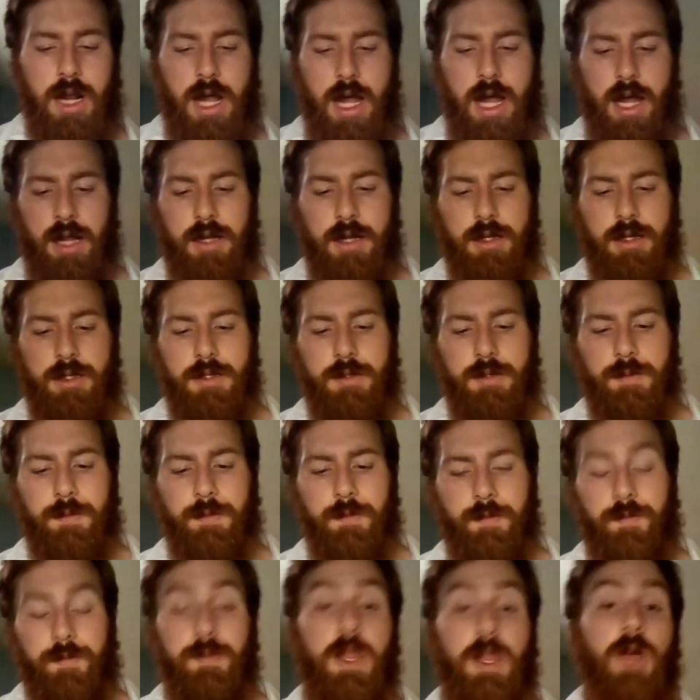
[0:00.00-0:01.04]
And
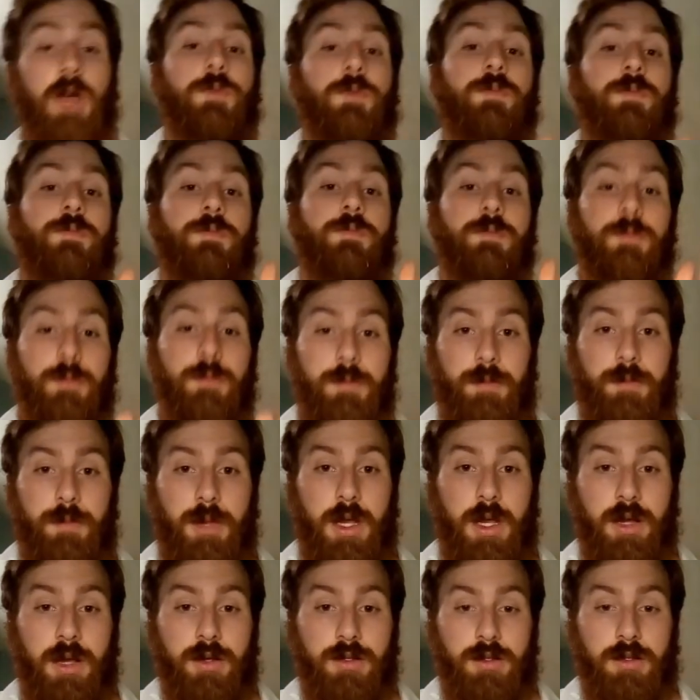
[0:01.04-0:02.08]
now
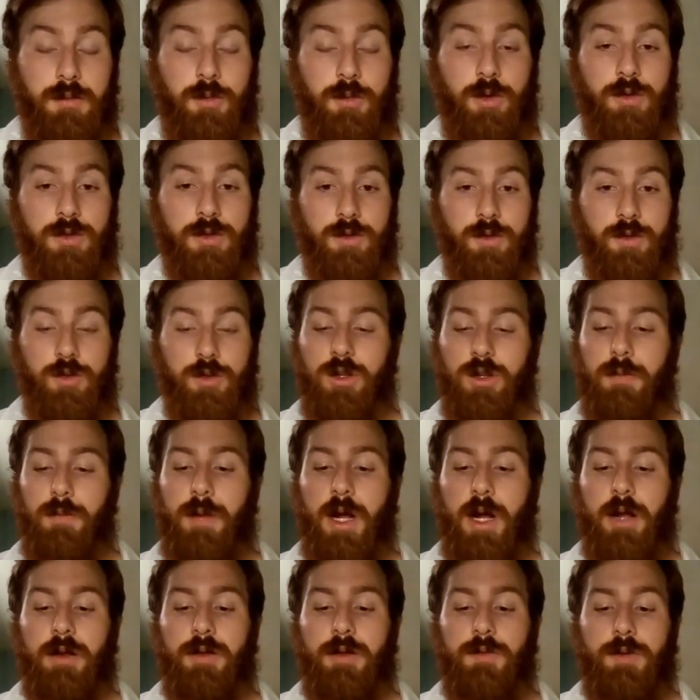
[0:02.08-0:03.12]
here's the most crucial
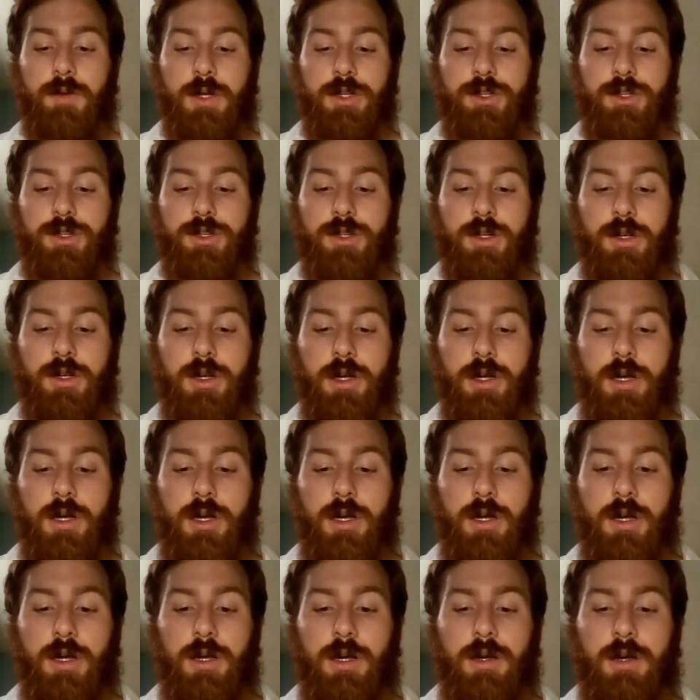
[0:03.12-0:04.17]
part, which
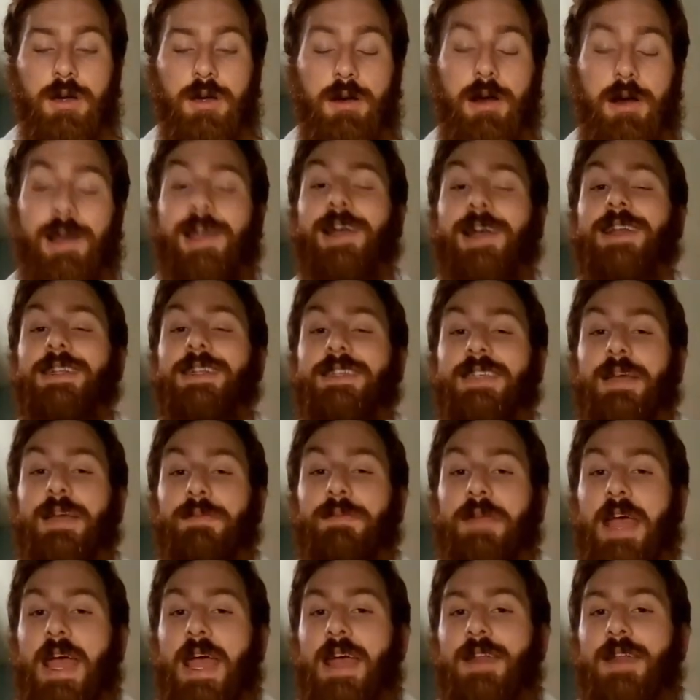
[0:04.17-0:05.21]
I kind of skipped
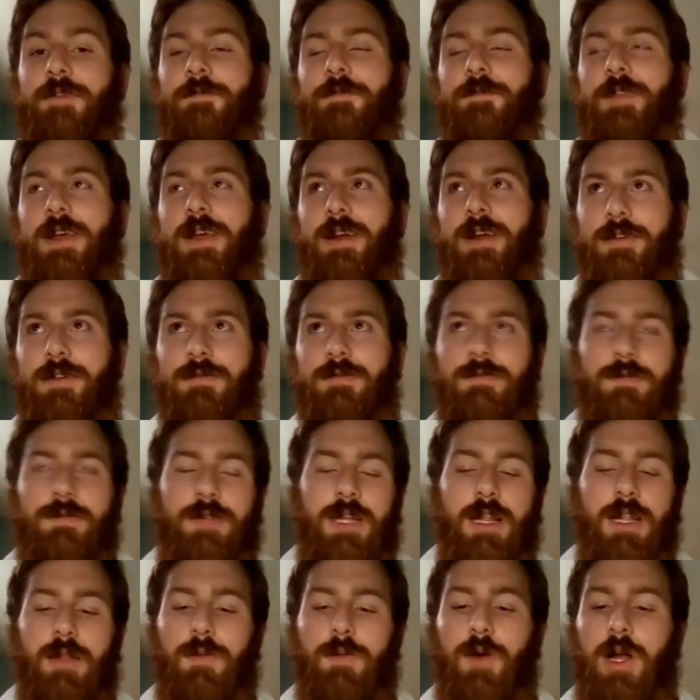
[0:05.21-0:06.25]
ahead of there a
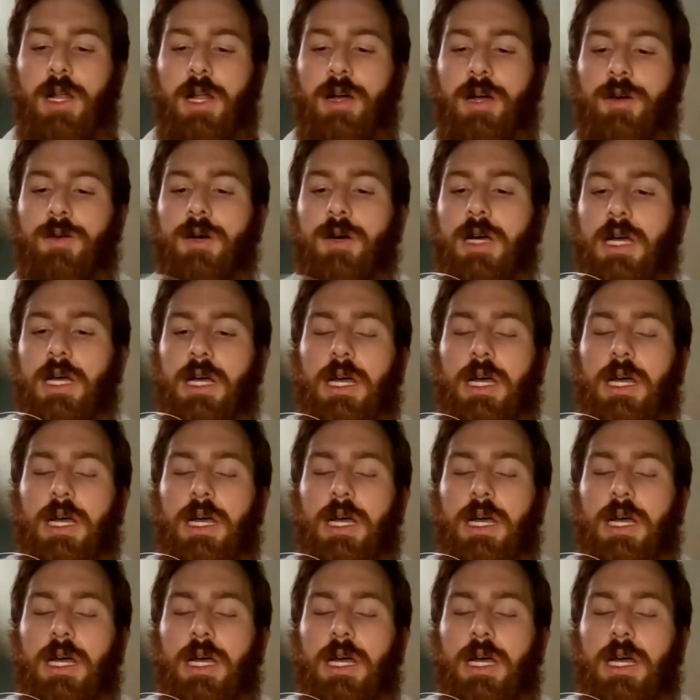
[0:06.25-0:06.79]
little while ago.